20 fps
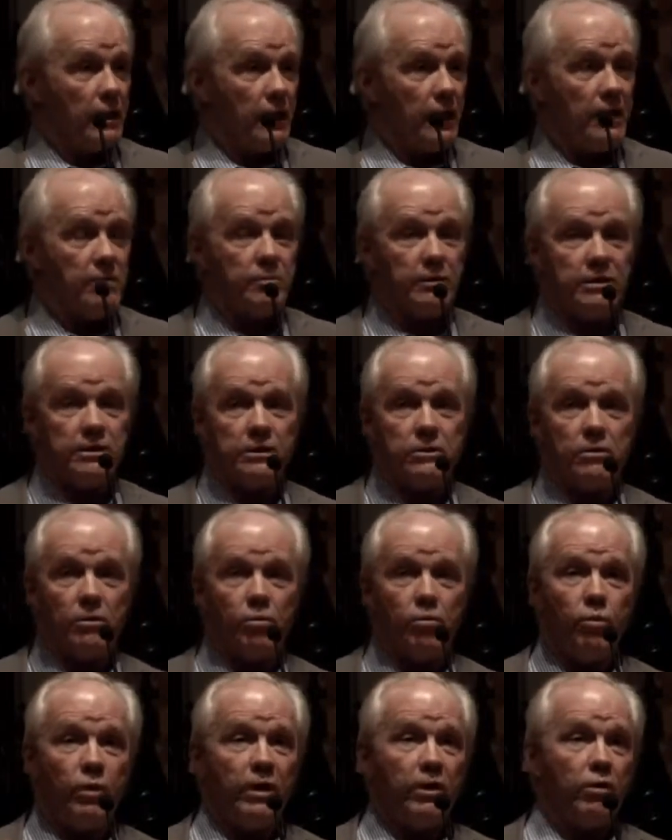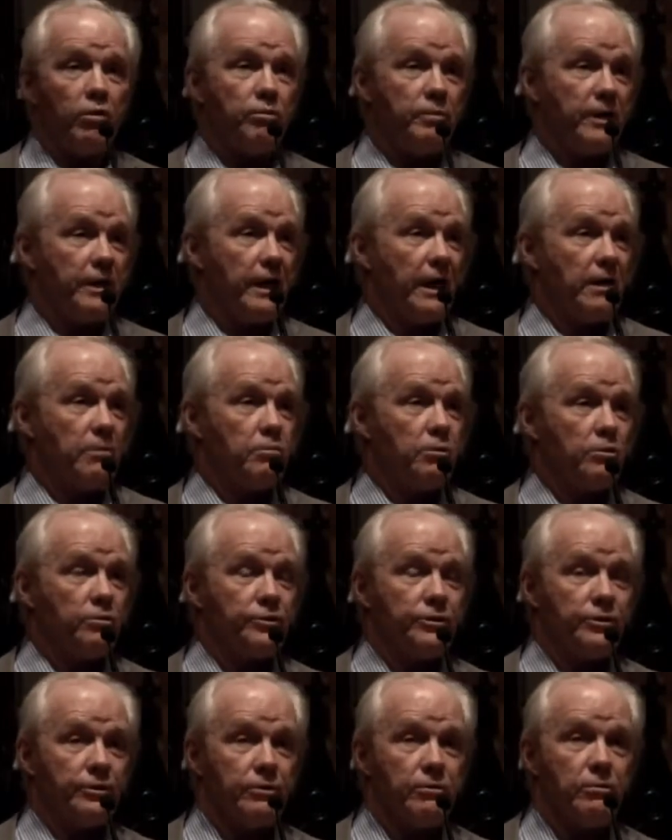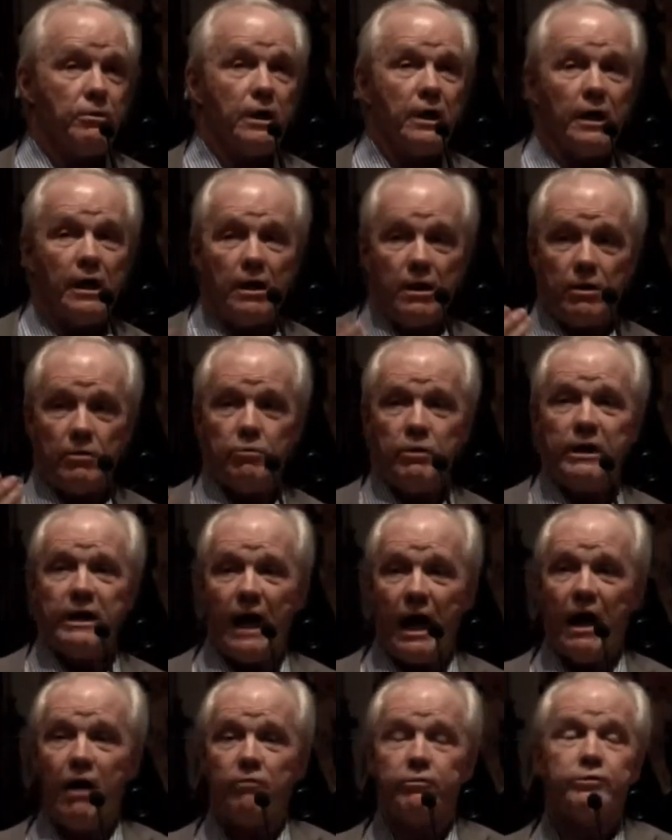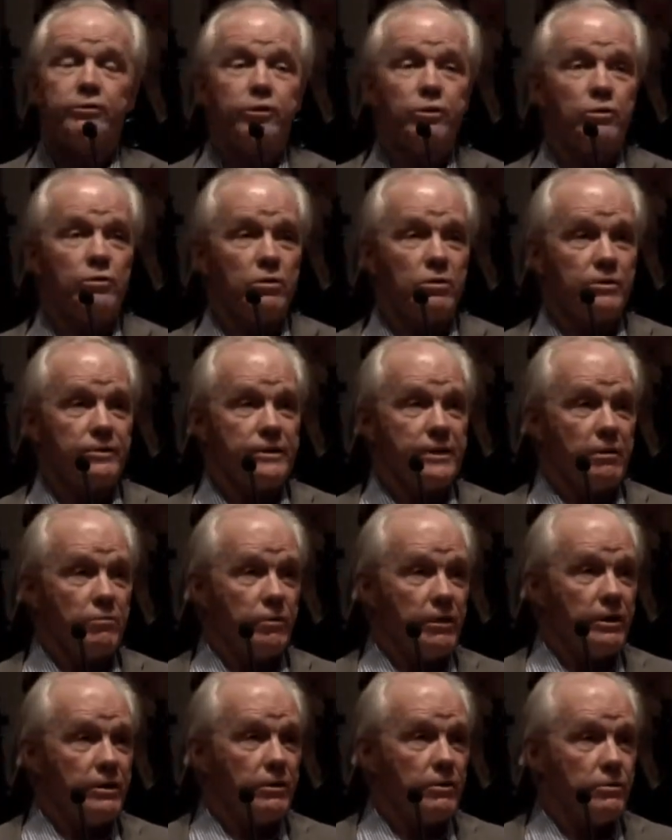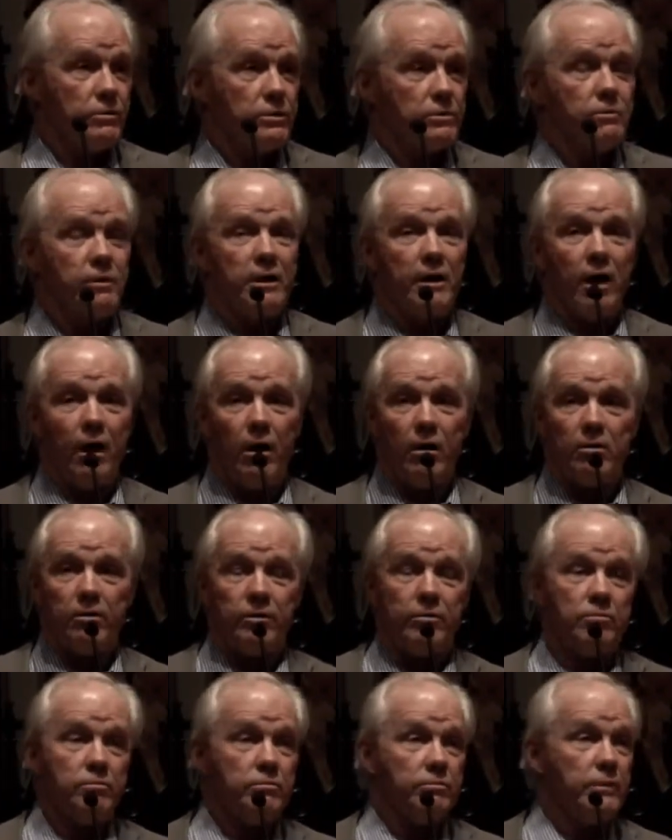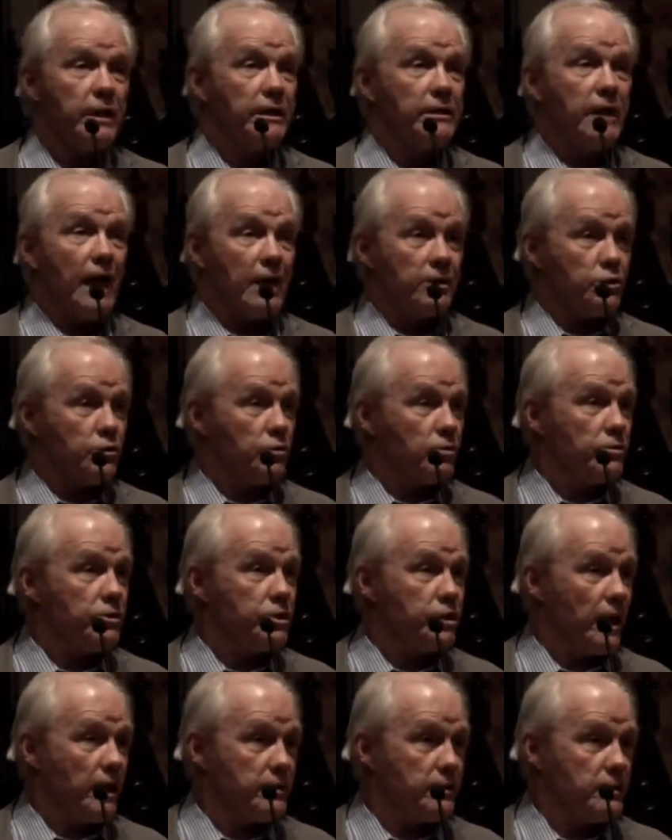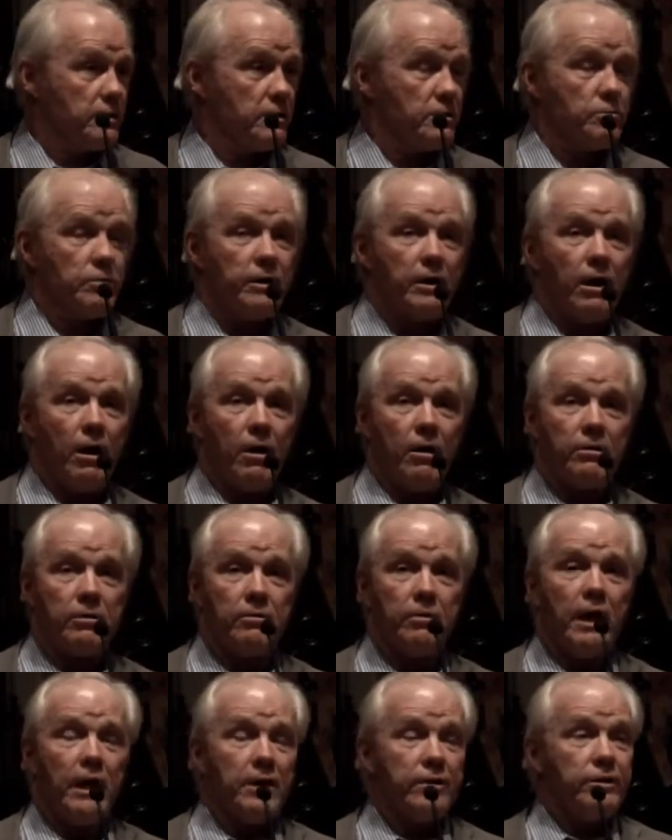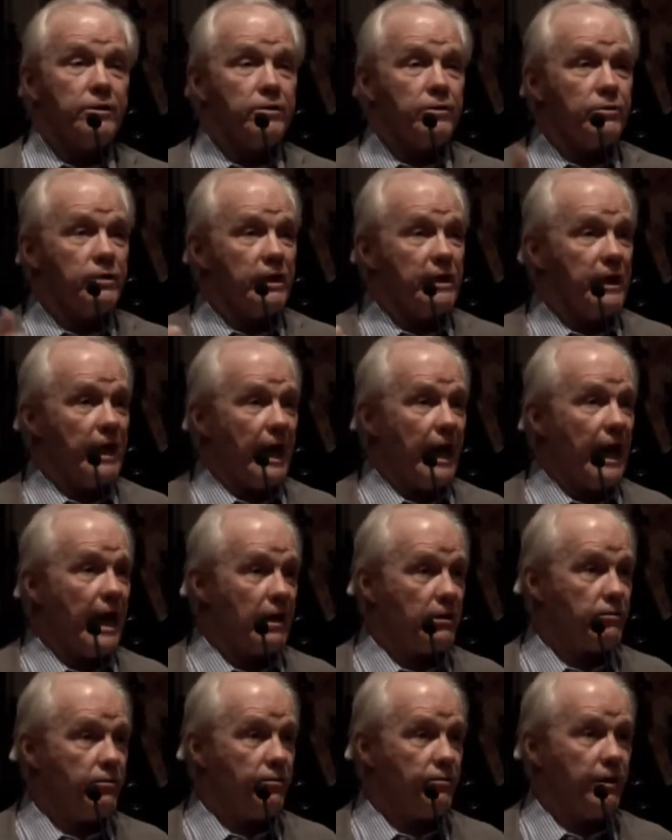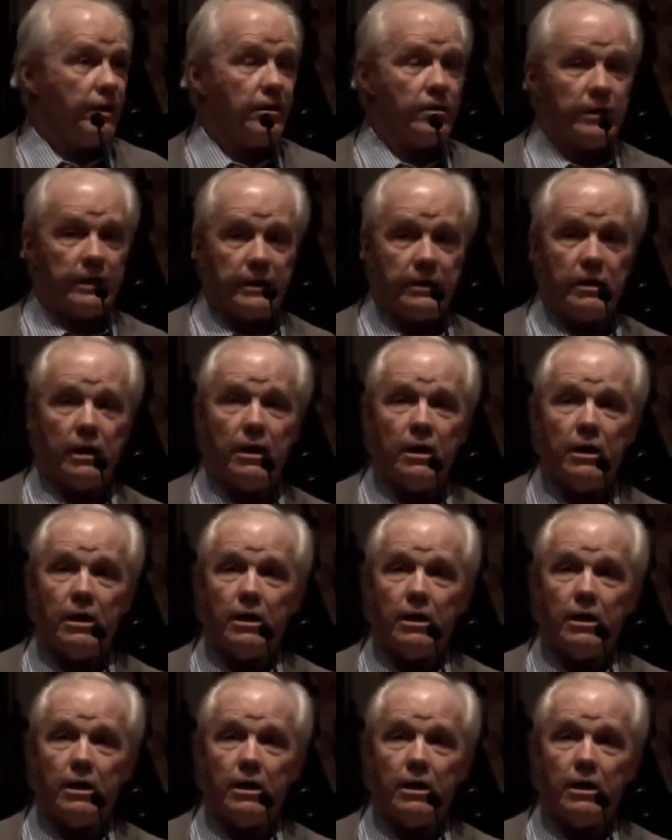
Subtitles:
claimants, will be able to, we have tools that we use. We call them natural justice. We call them the duty to act fairly.